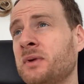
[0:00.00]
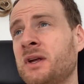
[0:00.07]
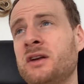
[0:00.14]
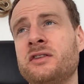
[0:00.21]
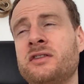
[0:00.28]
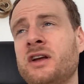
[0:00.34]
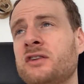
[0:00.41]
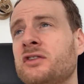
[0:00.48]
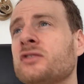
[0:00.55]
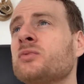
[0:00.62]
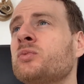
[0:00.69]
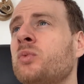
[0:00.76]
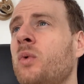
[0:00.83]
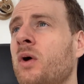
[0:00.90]
It looks like just
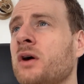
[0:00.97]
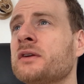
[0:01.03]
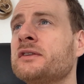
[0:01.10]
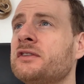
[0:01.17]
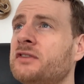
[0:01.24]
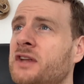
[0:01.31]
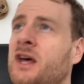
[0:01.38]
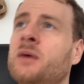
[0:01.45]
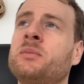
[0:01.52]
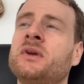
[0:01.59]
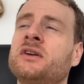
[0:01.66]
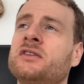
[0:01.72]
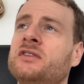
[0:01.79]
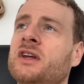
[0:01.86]
one step
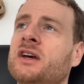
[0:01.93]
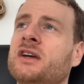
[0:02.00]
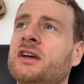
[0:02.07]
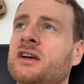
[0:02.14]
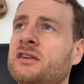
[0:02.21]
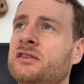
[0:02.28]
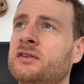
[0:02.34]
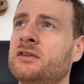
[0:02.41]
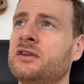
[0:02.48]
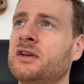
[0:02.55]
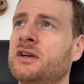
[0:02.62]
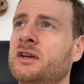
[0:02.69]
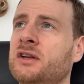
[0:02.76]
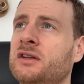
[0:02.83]
in a staircase
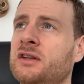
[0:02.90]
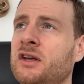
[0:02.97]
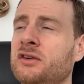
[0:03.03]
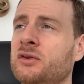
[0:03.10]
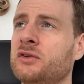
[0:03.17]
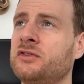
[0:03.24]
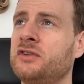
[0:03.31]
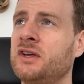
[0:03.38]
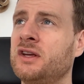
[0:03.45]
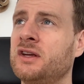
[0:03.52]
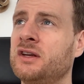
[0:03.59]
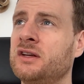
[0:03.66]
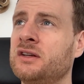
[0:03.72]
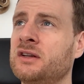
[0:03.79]
that you're
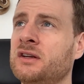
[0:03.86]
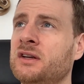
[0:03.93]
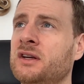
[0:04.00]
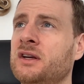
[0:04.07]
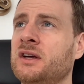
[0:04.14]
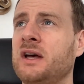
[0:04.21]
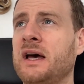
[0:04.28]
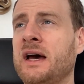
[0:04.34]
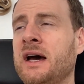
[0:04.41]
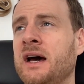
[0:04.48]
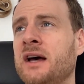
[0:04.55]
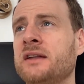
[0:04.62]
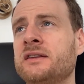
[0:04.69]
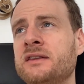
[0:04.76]
seeing,
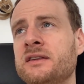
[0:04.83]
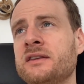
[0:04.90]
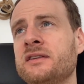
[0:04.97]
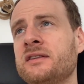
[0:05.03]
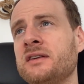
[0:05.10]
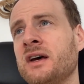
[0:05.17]
and